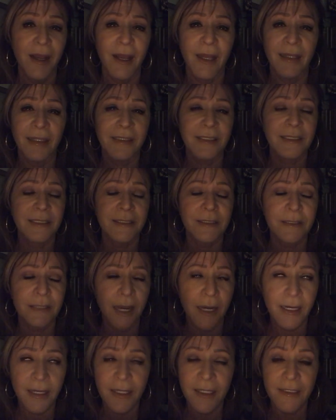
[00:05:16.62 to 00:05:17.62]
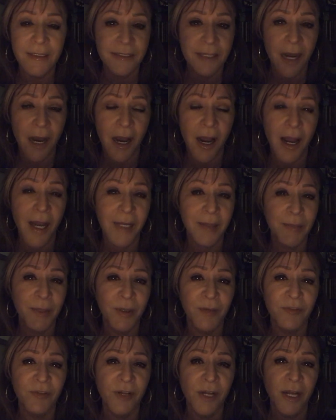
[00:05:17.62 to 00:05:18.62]
exciting time
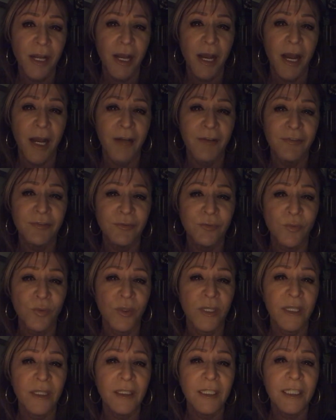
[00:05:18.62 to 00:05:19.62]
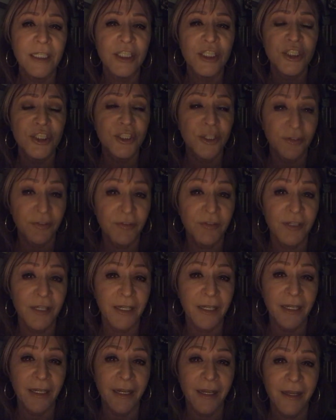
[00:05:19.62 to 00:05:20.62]
of, of really
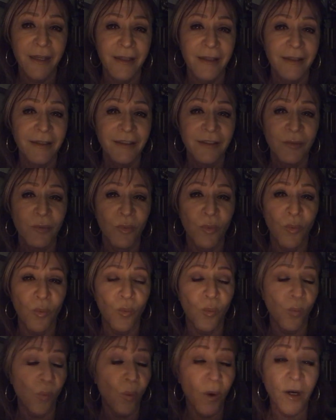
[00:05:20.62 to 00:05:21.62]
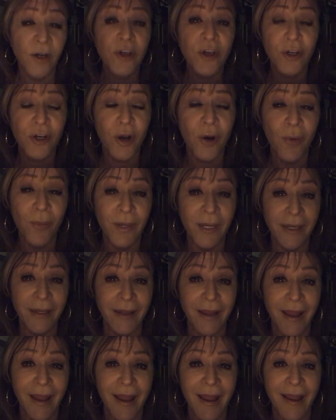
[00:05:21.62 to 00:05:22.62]
shifting where you're going
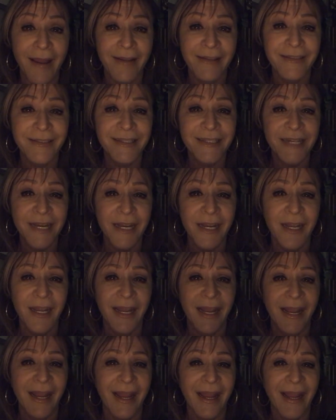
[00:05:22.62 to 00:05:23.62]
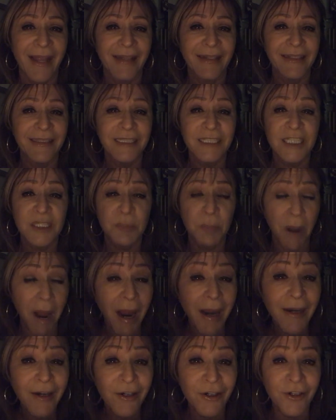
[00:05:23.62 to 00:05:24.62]
and and
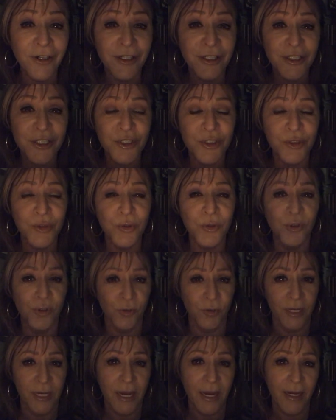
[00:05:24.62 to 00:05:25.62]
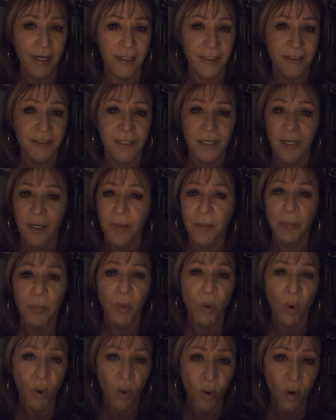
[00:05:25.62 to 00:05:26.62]
inspired to create
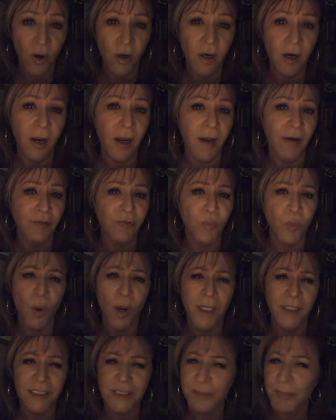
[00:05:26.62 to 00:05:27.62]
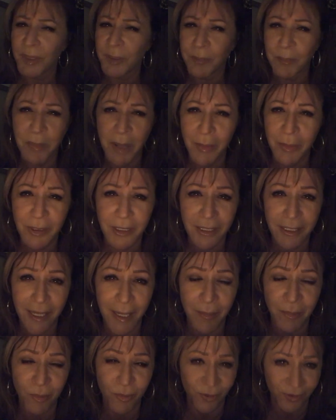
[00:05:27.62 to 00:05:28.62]
more of what's been bubbling
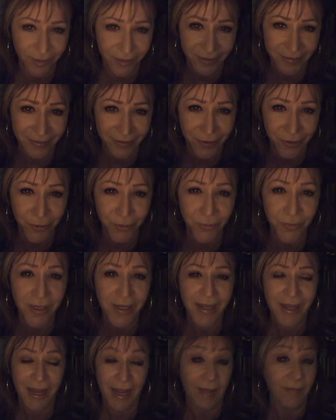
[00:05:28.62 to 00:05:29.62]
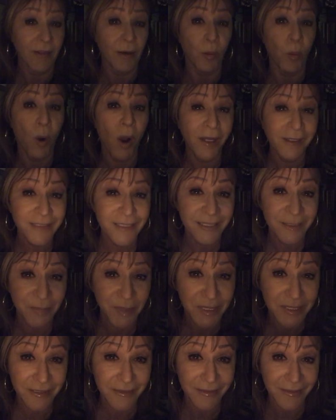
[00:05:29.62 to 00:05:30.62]
up within you and that wants to
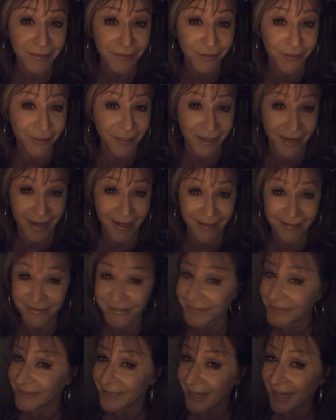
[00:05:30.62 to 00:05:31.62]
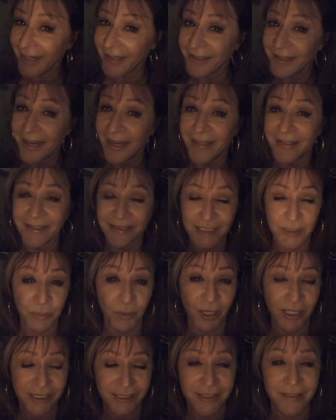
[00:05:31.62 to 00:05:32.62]
be delivered and and and
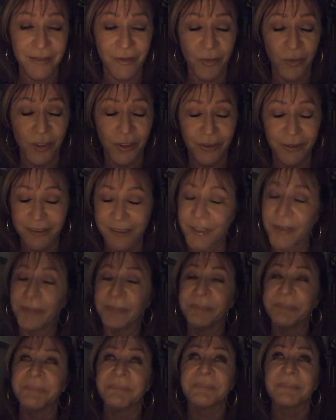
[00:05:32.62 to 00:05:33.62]
expressed in the world. So